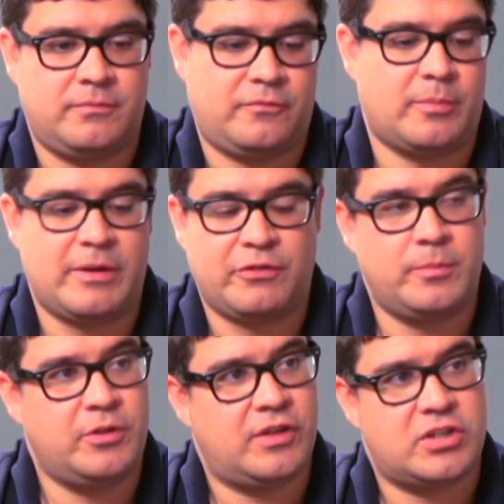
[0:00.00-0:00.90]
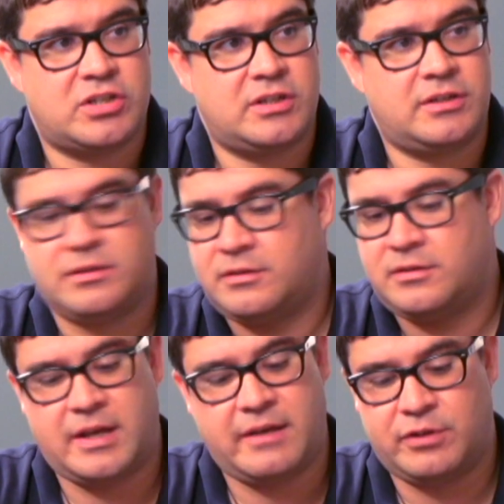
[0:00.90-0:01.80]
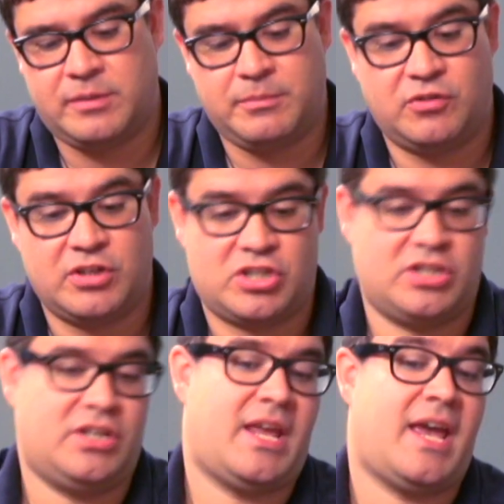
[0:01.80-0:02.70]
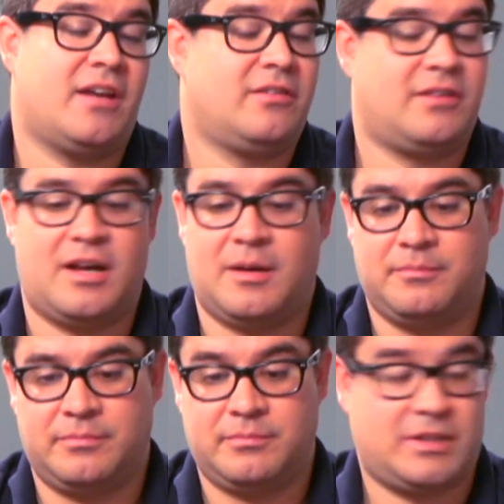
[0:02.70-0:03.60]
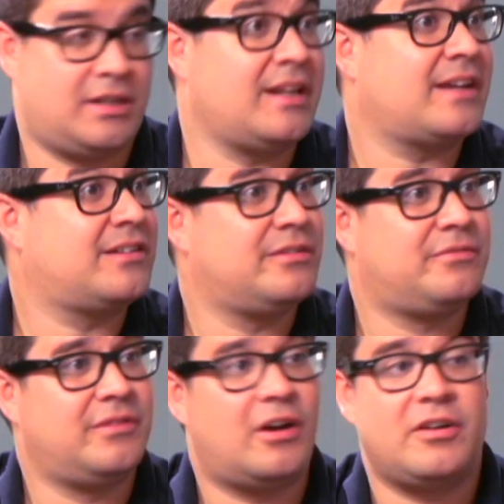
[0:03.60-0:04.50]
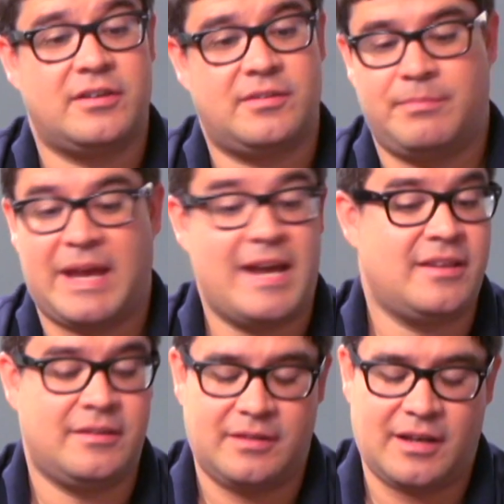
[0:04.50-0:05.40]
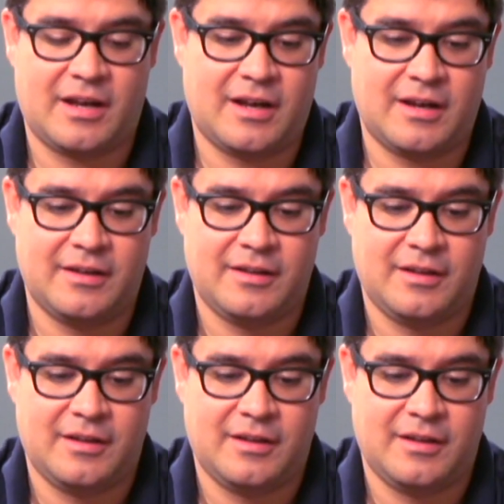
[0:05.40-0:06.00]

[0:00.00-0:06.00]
from every musician to every musician and um, collective, artist, band. Uh,